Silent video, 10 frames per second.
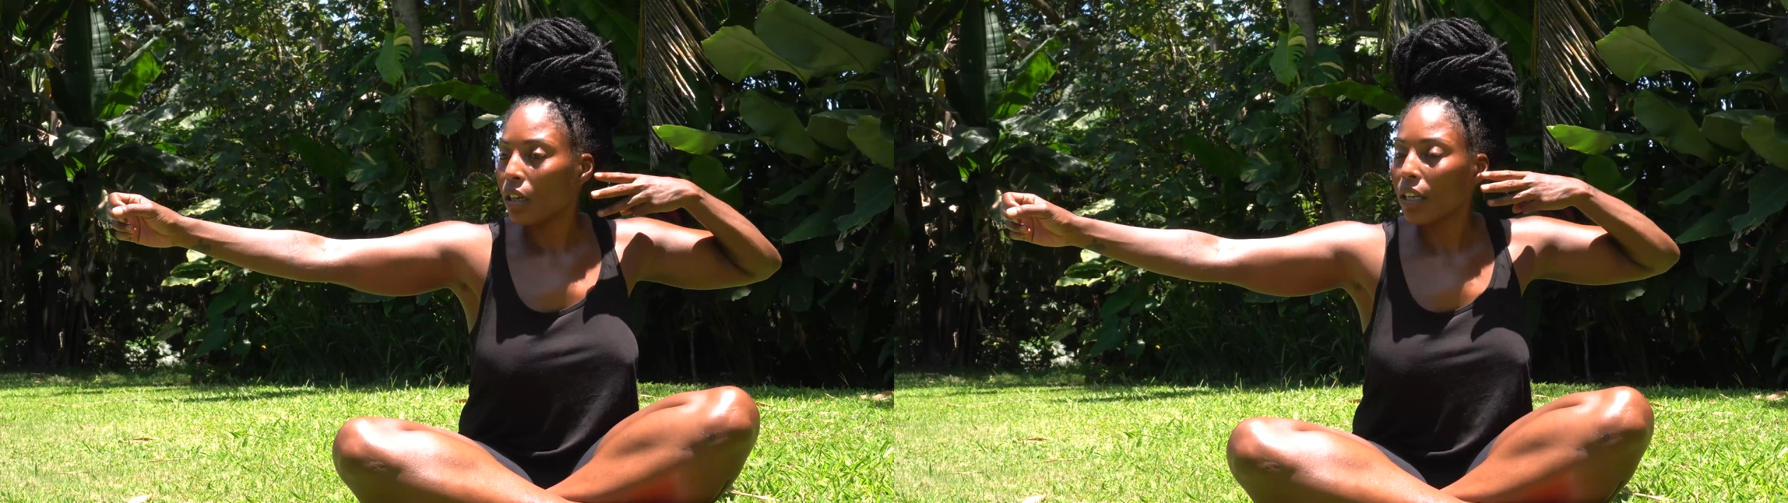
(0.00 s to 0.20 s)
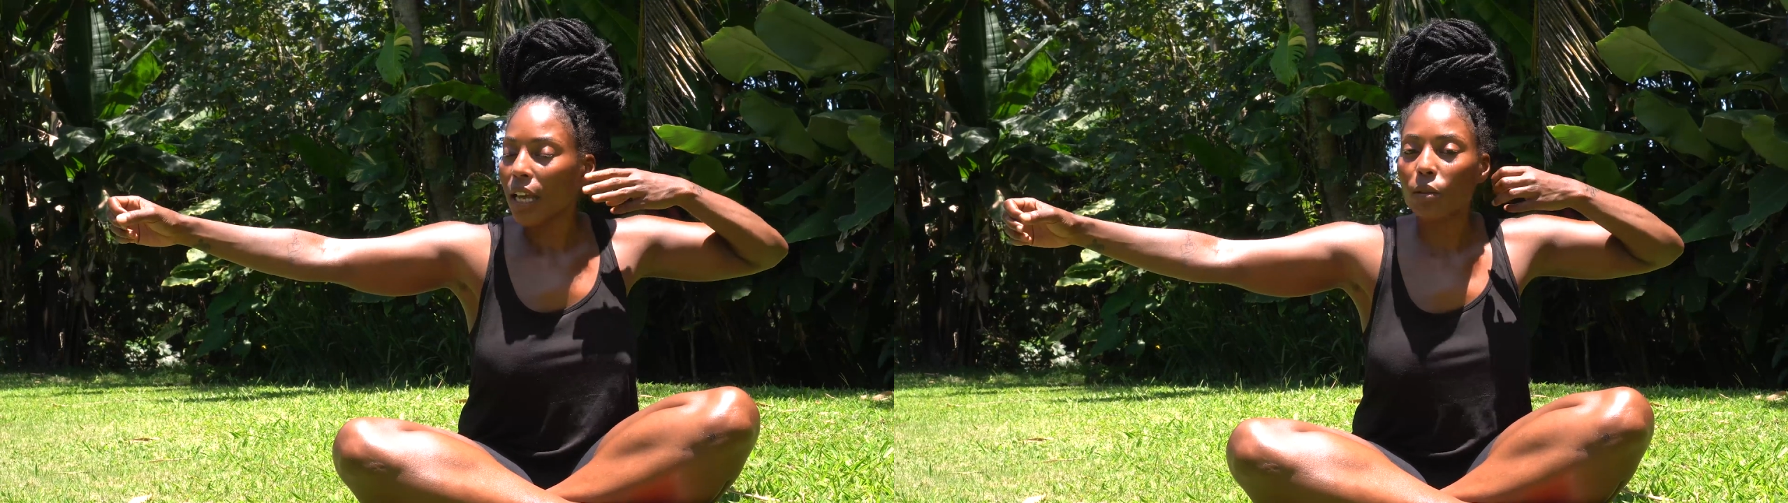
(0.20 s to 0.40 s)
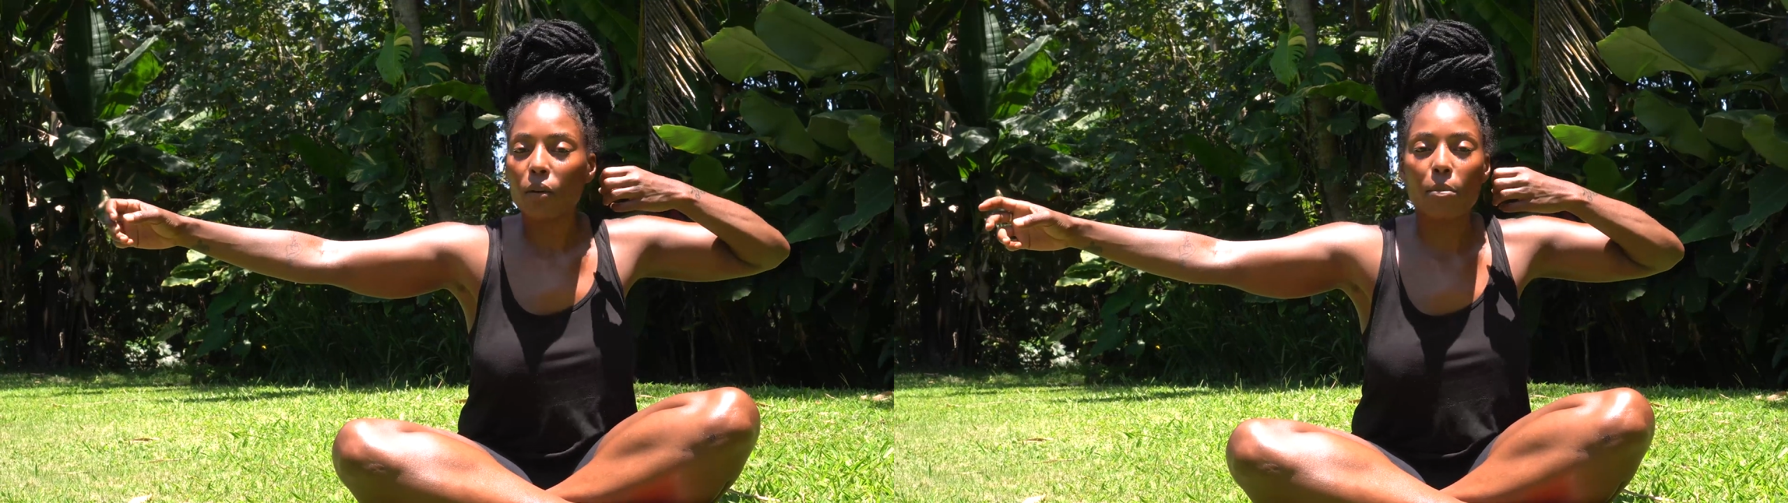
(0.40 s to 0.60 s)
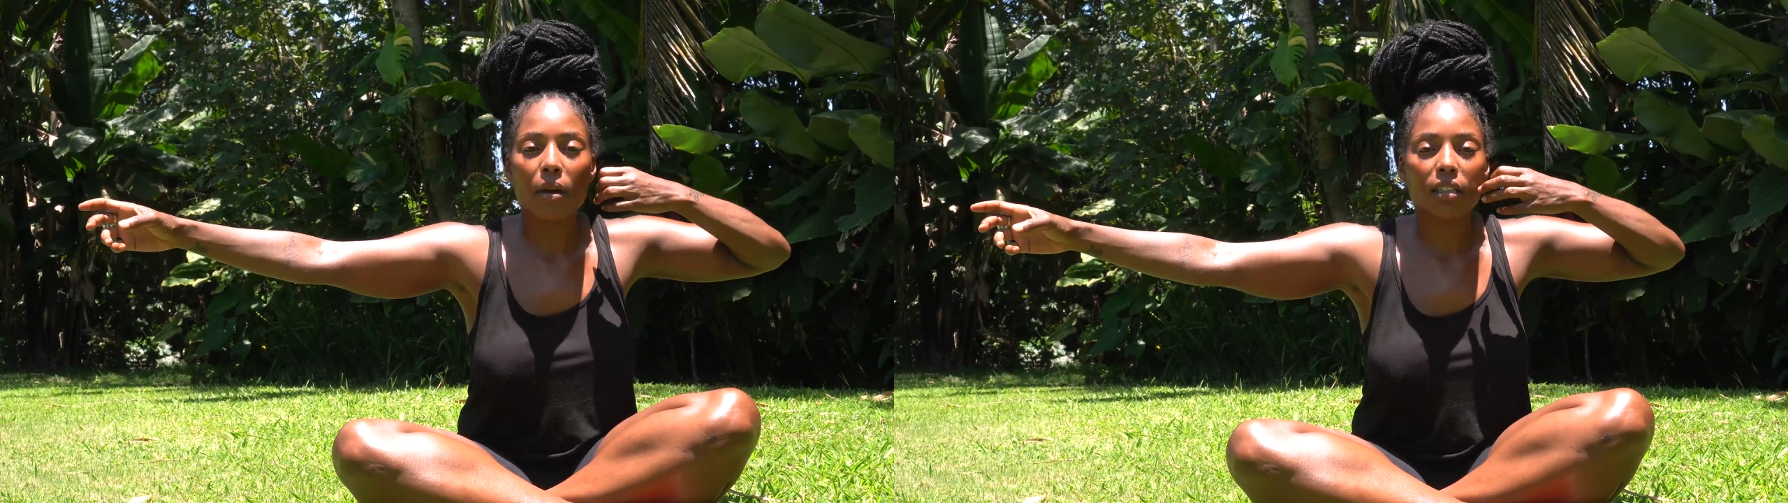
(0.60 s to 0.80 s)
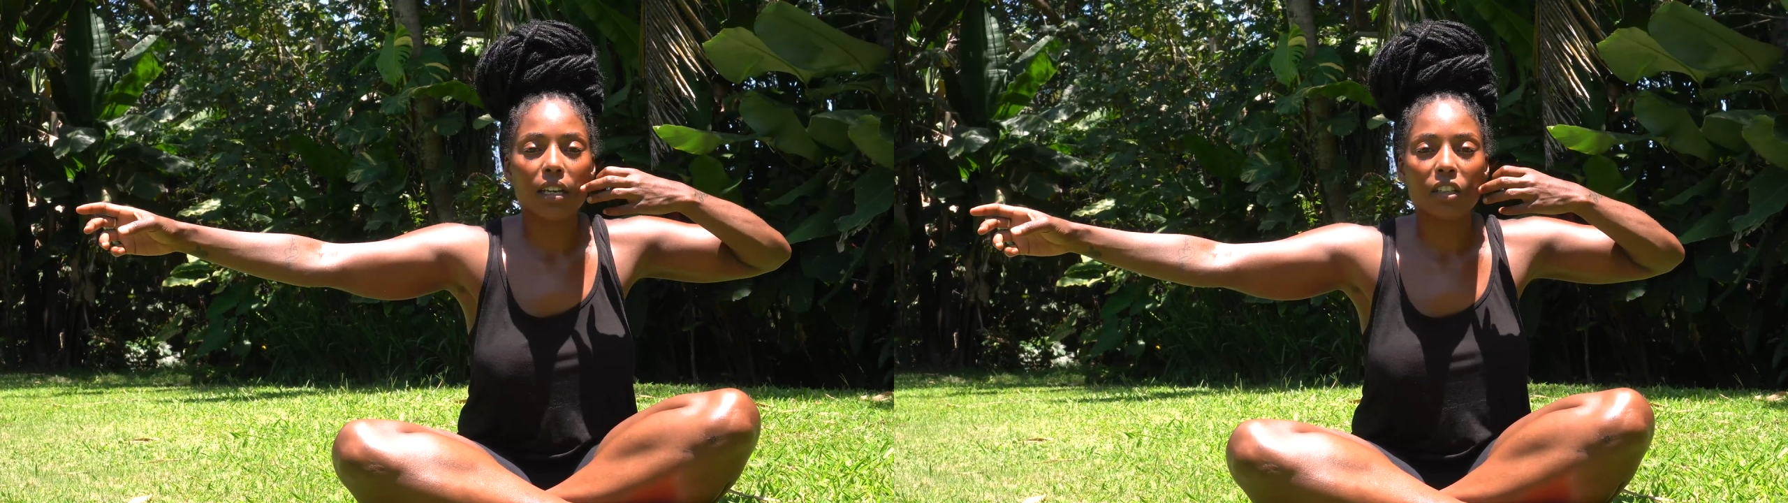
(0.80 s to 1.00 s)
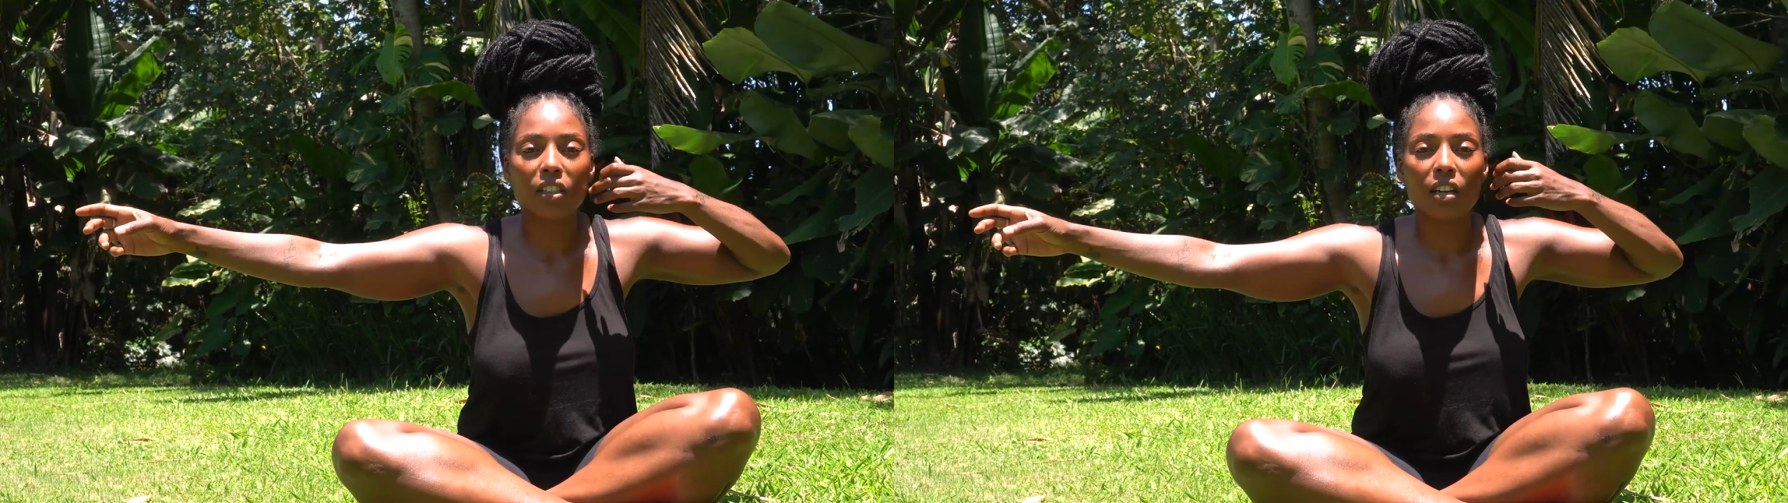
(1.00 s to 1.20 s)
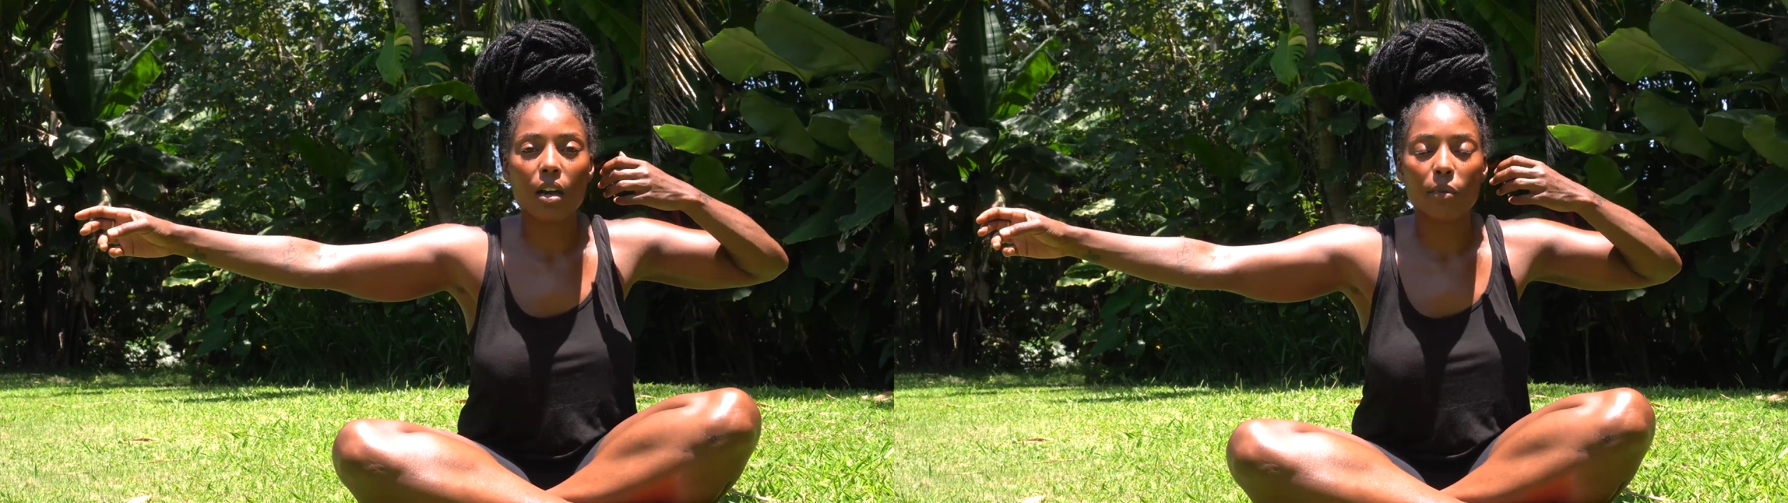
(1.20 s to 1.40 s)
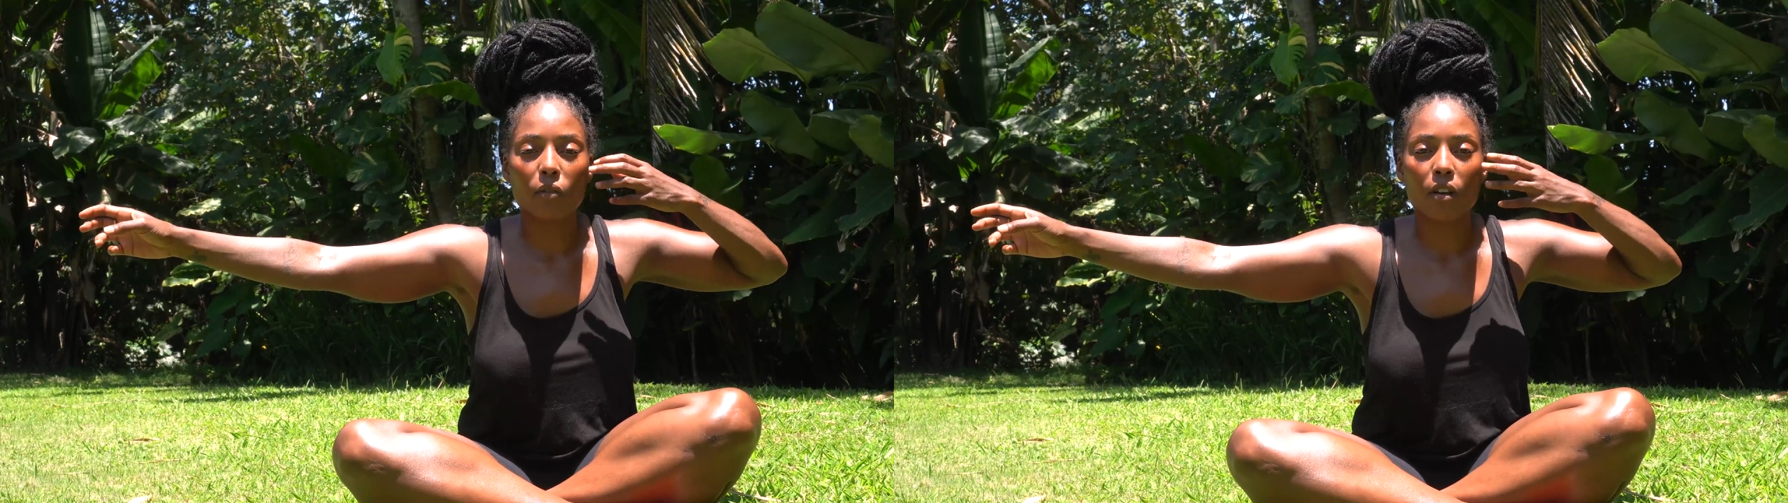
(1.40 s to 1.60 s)
And that's where the meditation
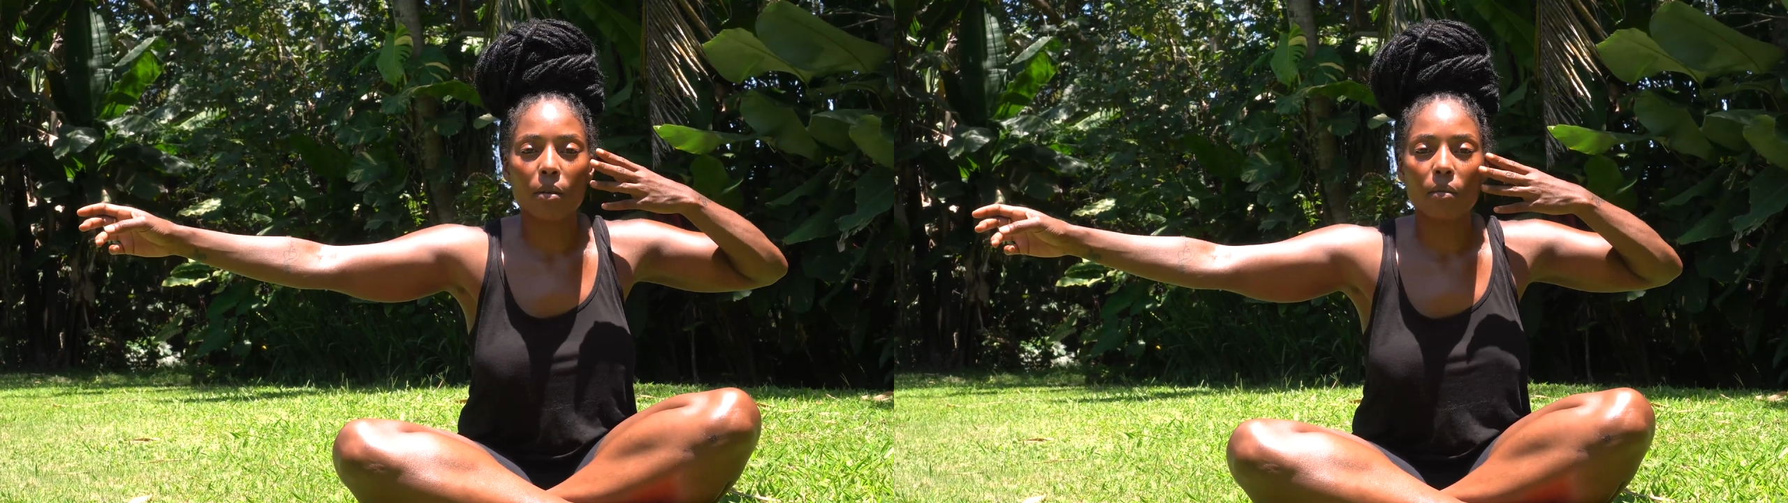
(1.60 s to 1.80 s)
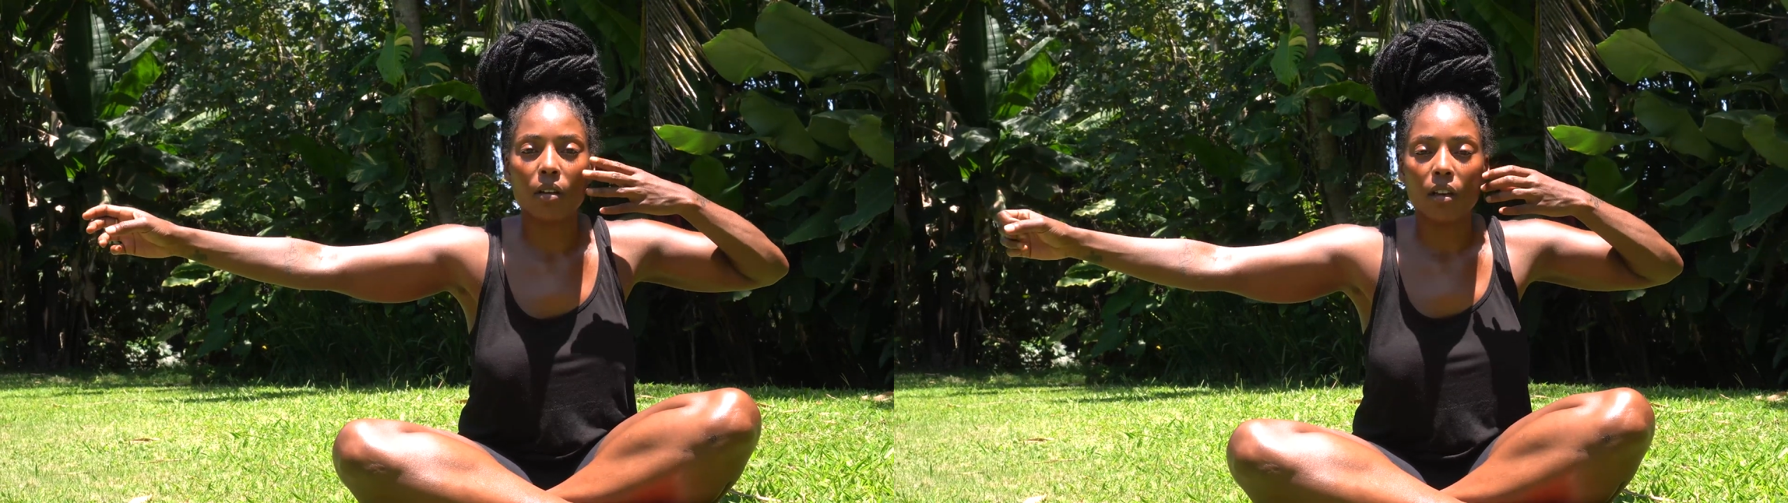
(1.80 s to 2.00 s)
comes from.